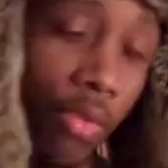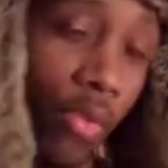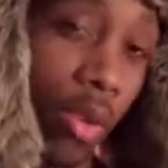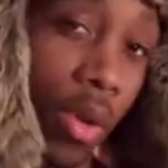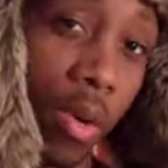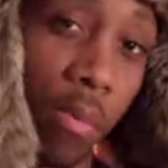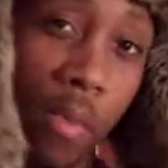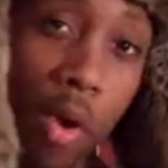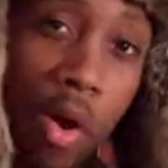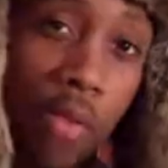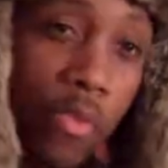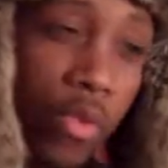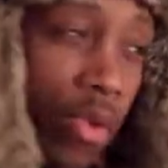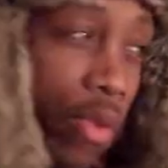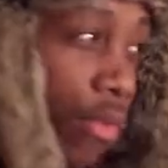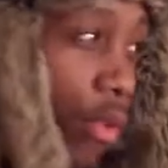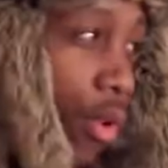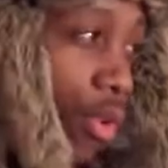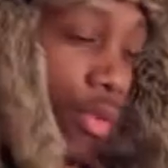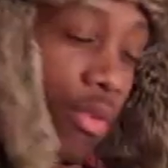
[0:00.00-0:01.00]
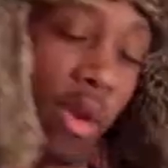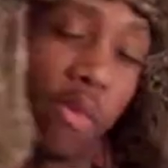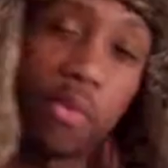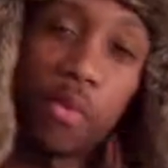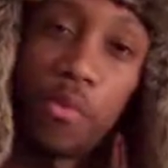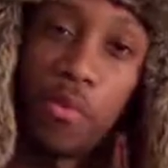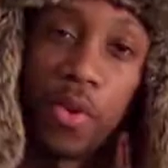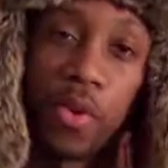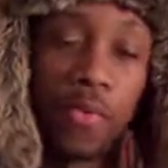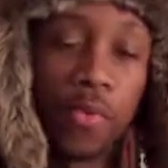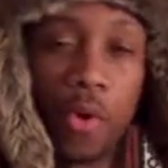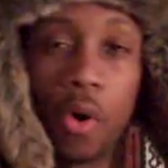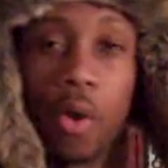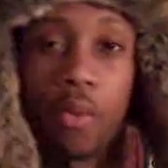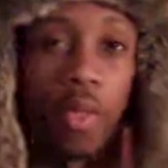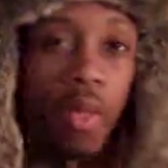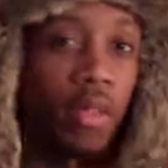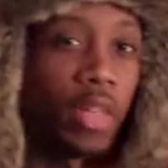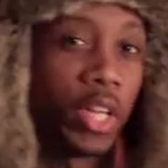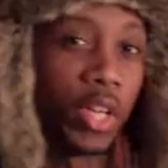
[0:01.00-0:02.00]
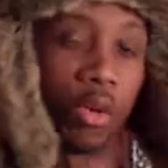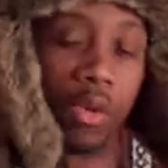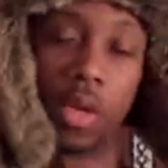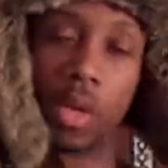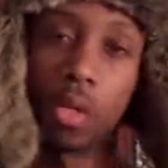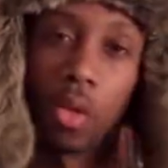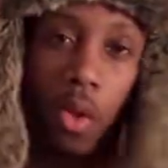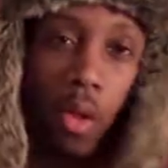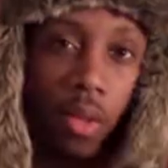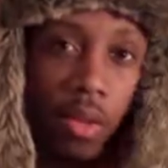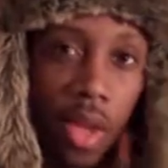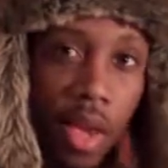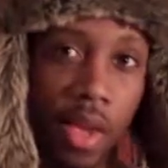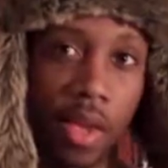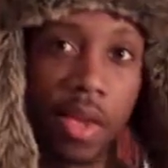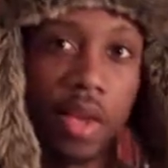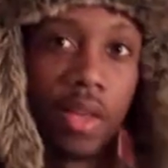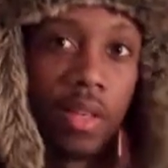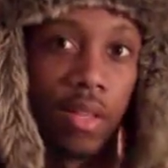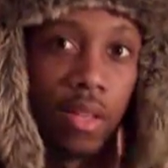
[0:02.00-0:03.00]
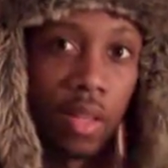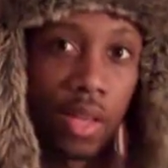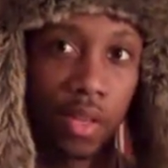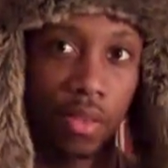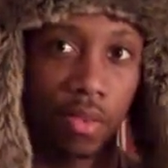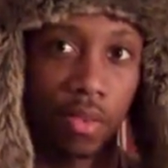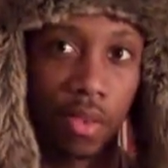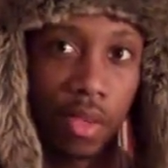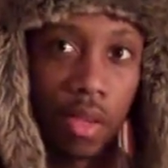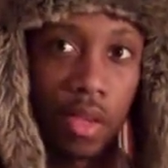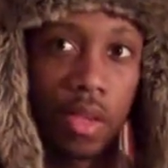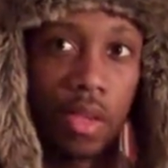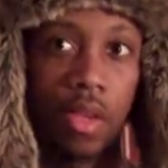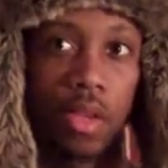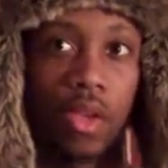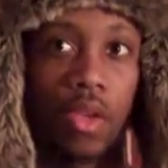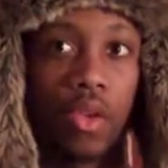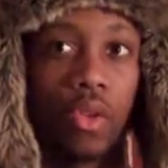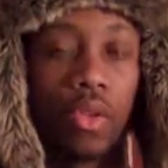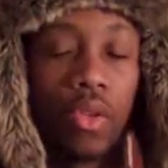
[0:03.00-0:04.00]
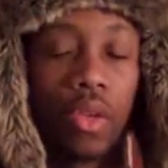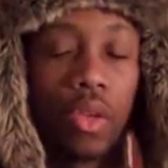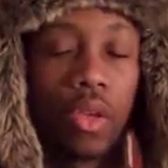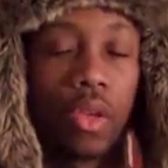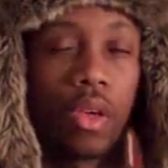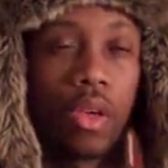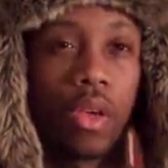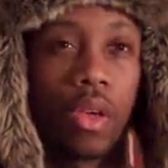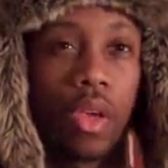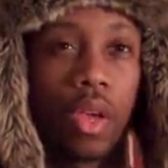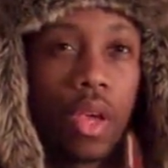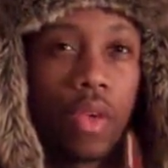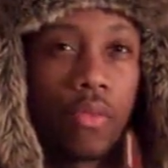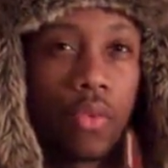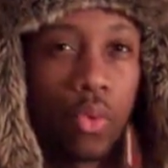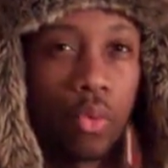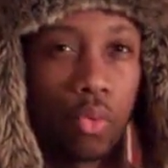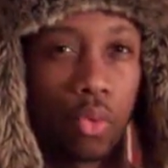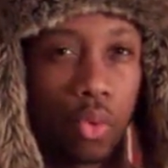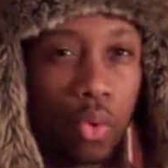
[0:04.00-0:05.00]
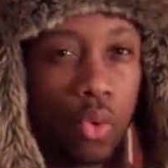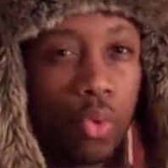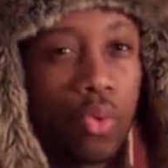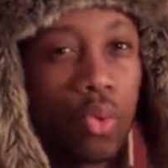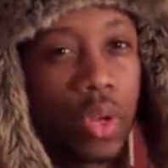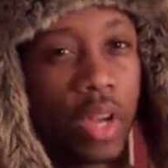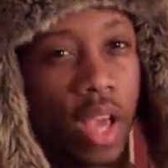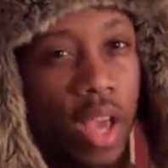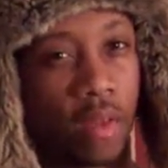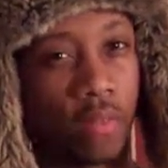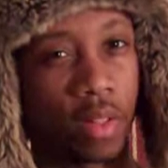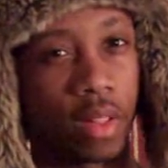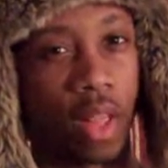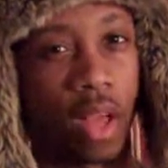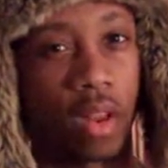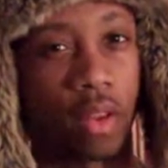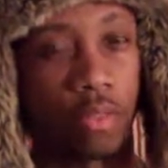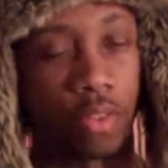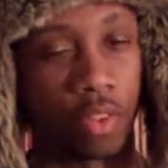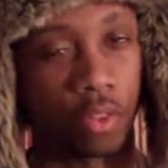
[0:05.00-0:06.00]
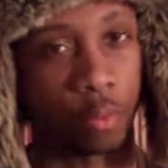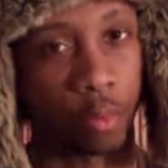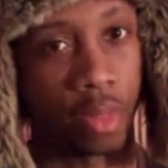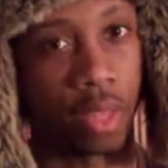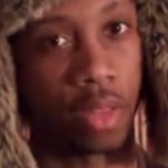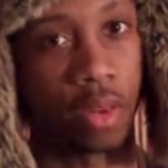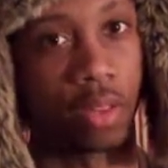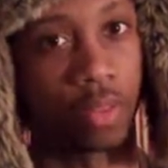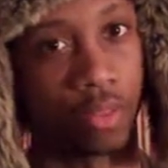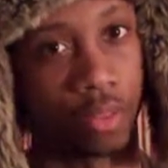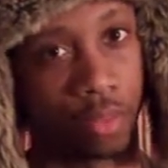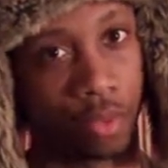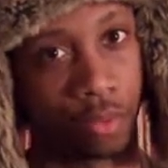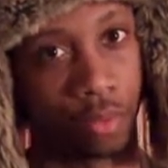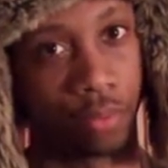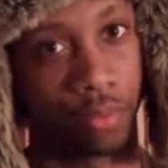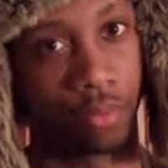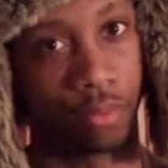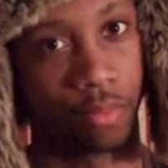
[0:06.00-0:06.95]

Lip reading: If you're in a Marvel universe, you have a free fall, they'll let you kill all day. DC, if you do, you're going to have a lot of explaining to do.